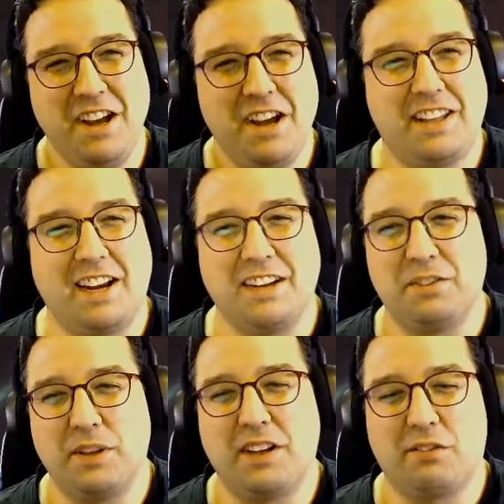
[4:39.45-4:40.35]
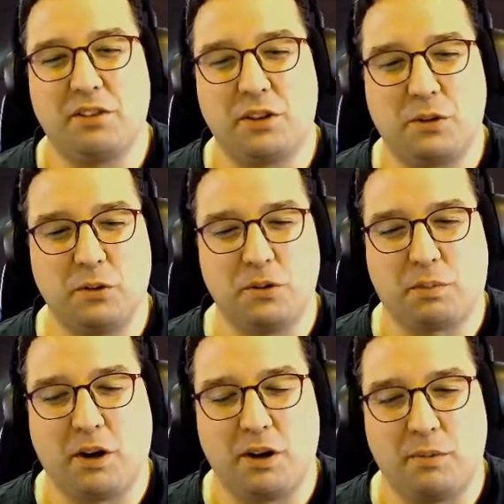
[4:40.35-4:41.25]
That has been definitely the coolest
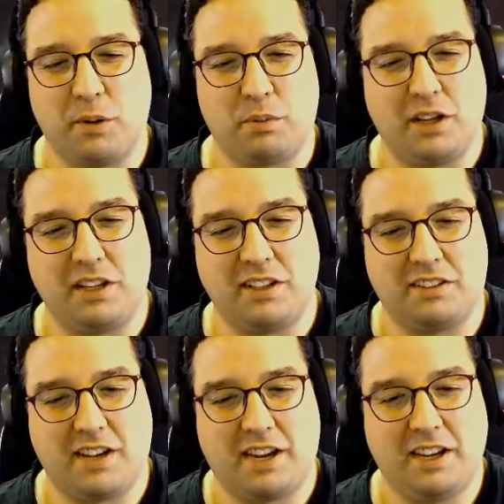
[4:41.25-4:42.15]
part about playing this deck.